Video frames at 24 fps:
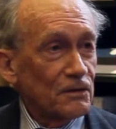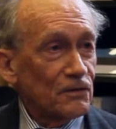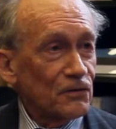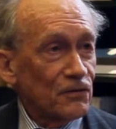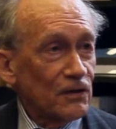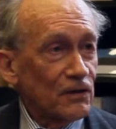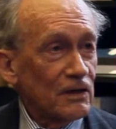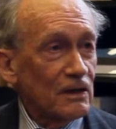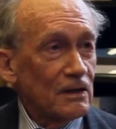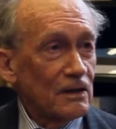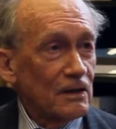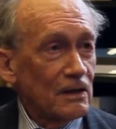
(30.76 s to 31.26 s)
it is
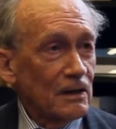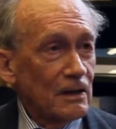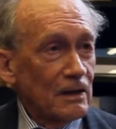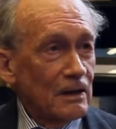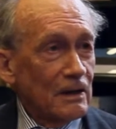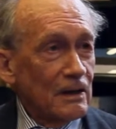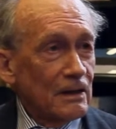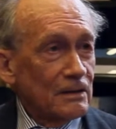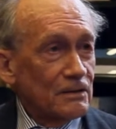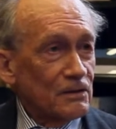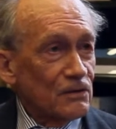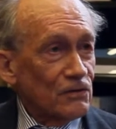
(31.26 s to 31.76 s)
here.
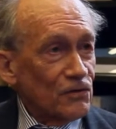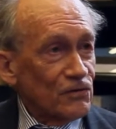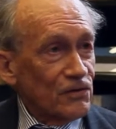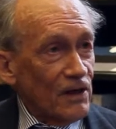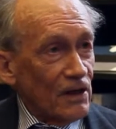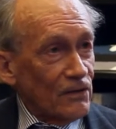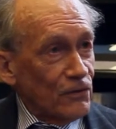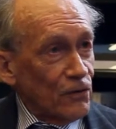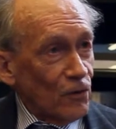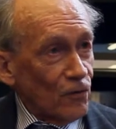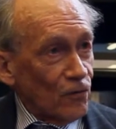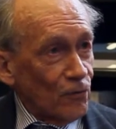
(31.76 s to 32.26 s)
It is a
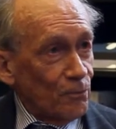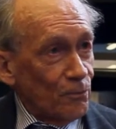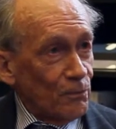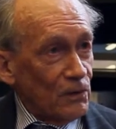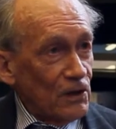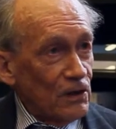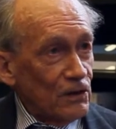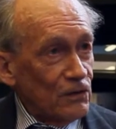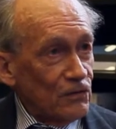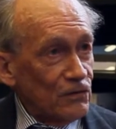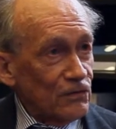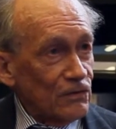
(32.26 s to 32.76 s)
center of
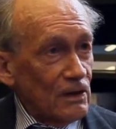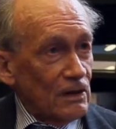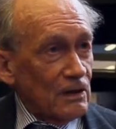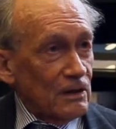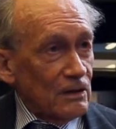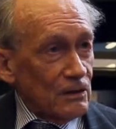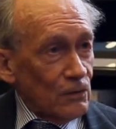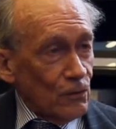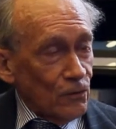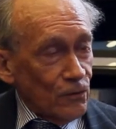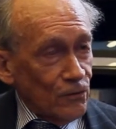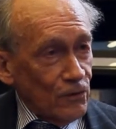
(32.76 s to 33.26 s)
peace.
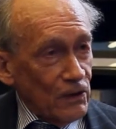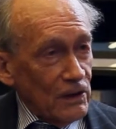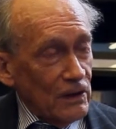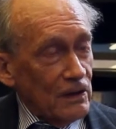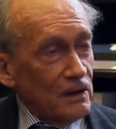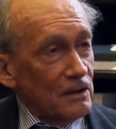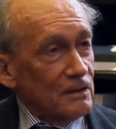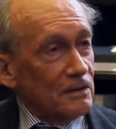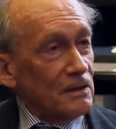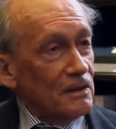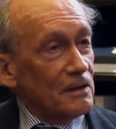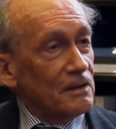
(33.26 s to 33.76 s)
You
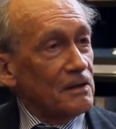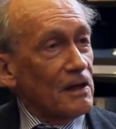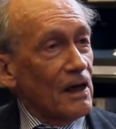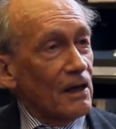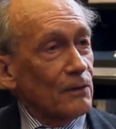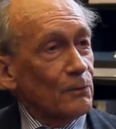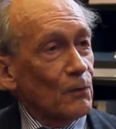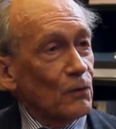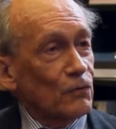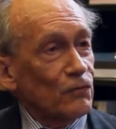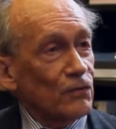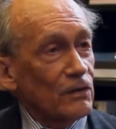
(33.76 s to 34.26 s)
feel it in the
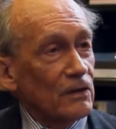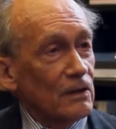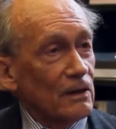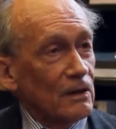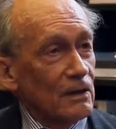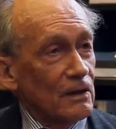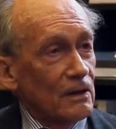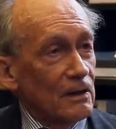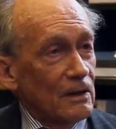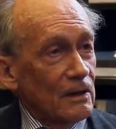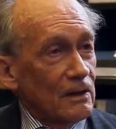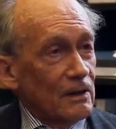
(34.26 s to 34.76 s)

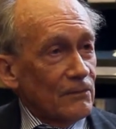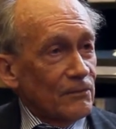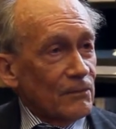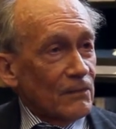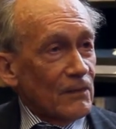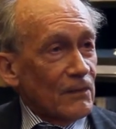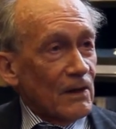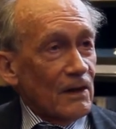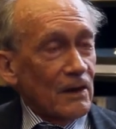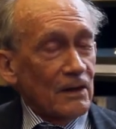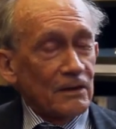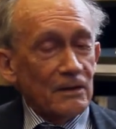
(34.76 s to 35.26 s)
atmosphere.
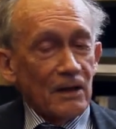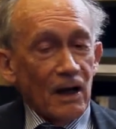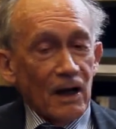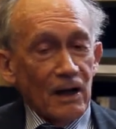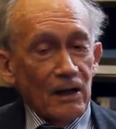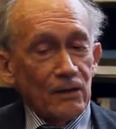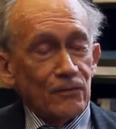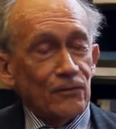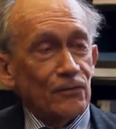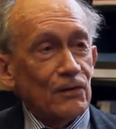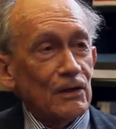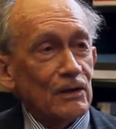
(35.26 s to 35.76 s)
And
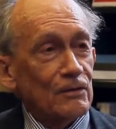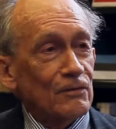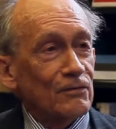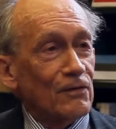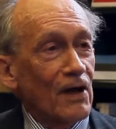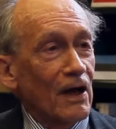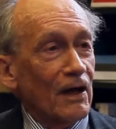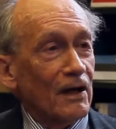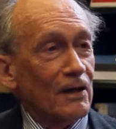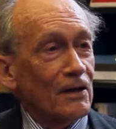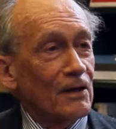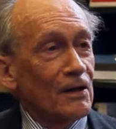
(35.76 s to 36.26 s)
I feel
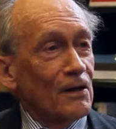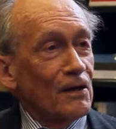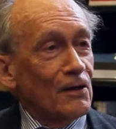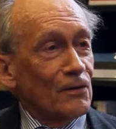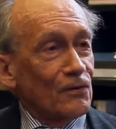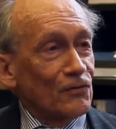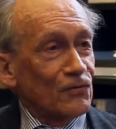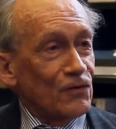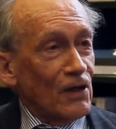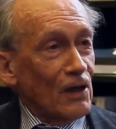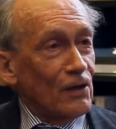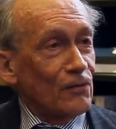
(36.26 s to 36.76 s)
very
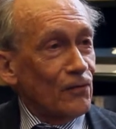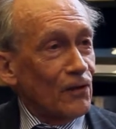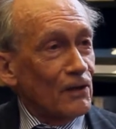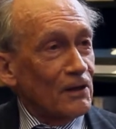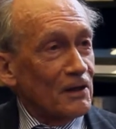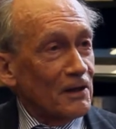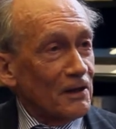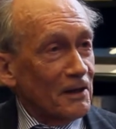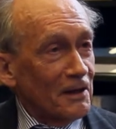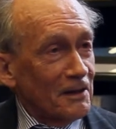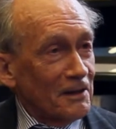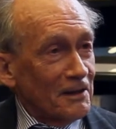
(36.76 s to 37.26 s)
safe
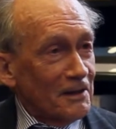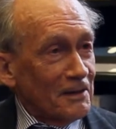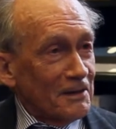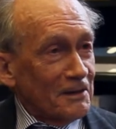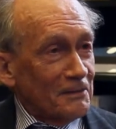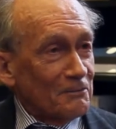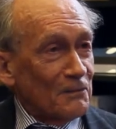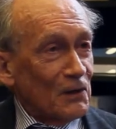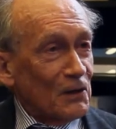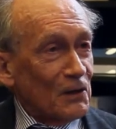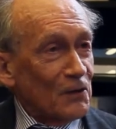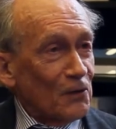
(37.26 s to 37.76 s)
here
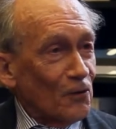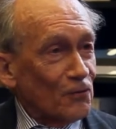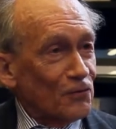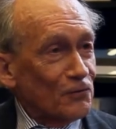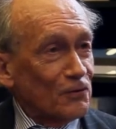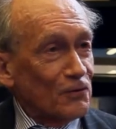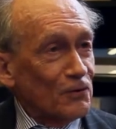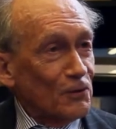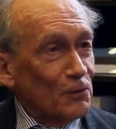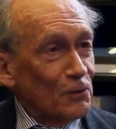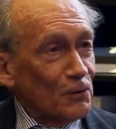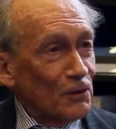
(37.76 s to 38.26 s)

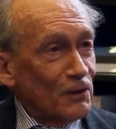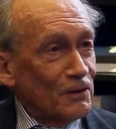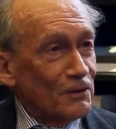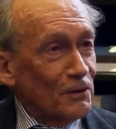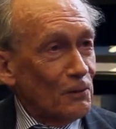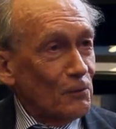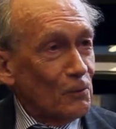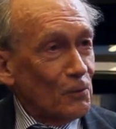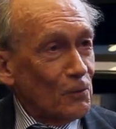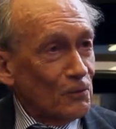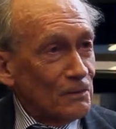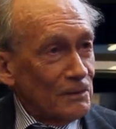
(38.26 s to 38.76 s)
because during
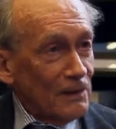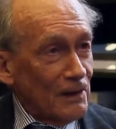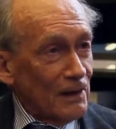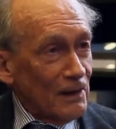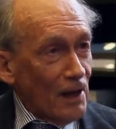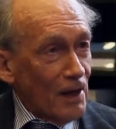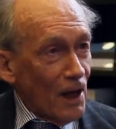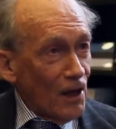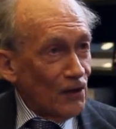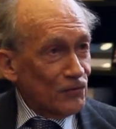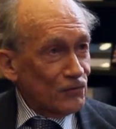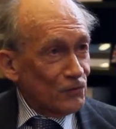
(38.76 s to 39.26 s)
the
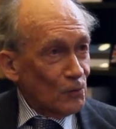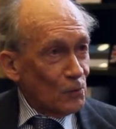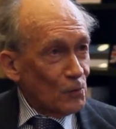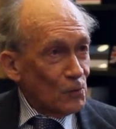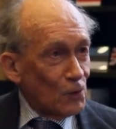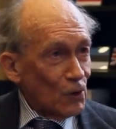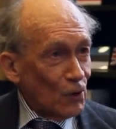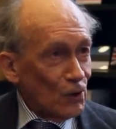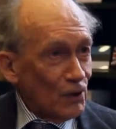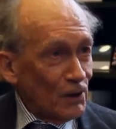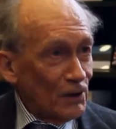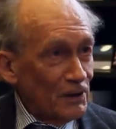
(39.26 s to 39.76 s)
last
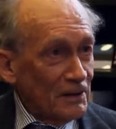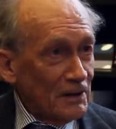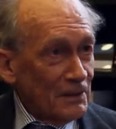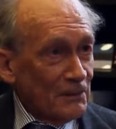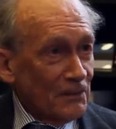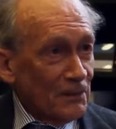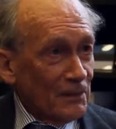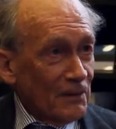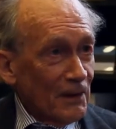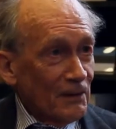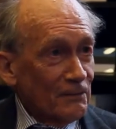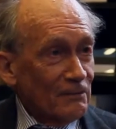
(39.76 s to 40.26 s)
war,
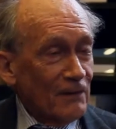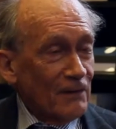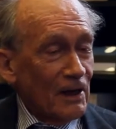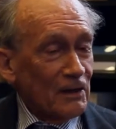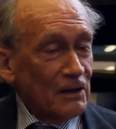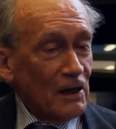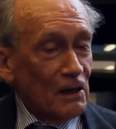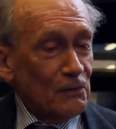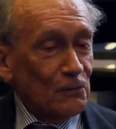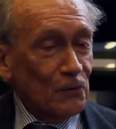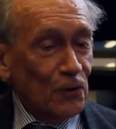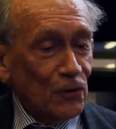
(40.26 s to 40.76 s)

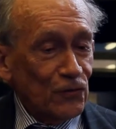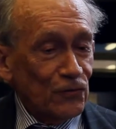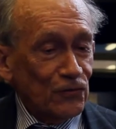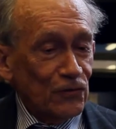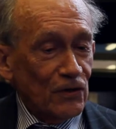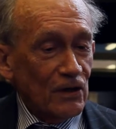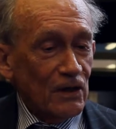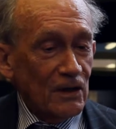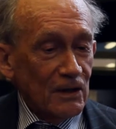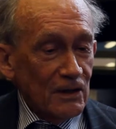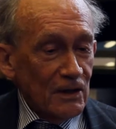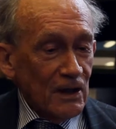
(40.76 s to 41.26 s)
when I
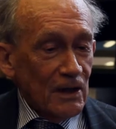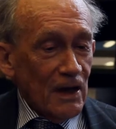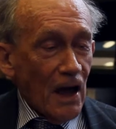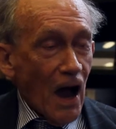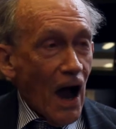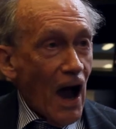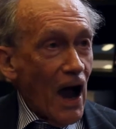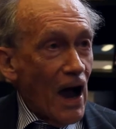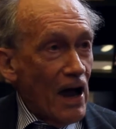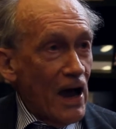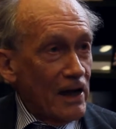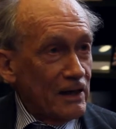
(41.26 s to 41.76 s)
was
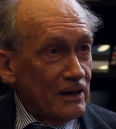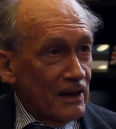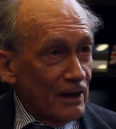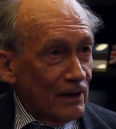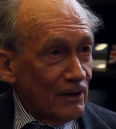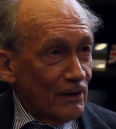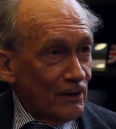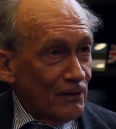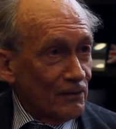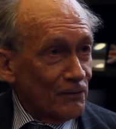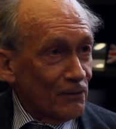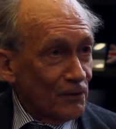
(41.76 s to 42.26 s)

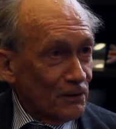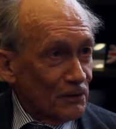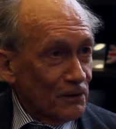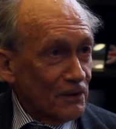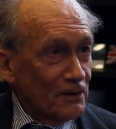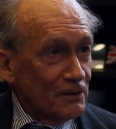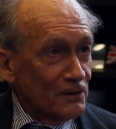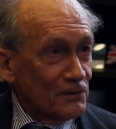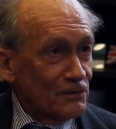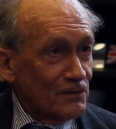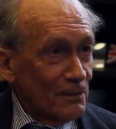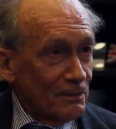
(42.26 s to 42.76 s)
hiding
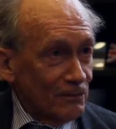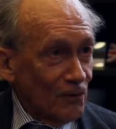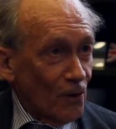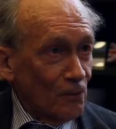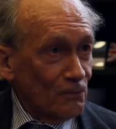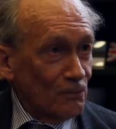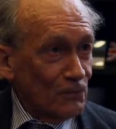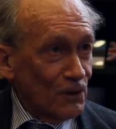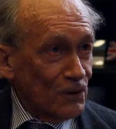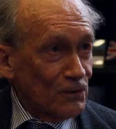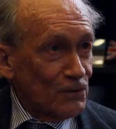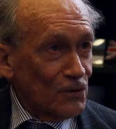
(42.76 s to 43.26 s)

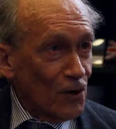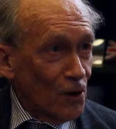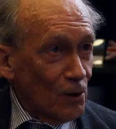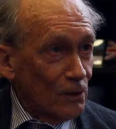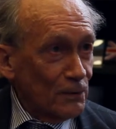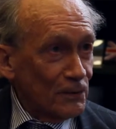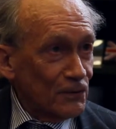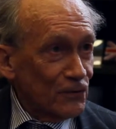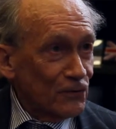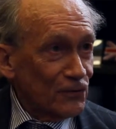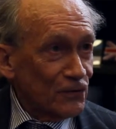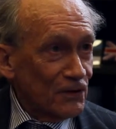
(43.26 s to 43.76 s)
from the
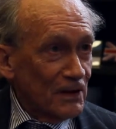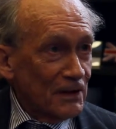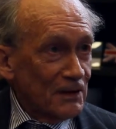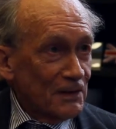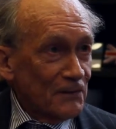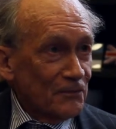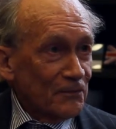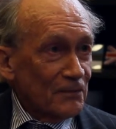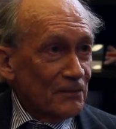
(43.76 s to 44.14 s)
Germans,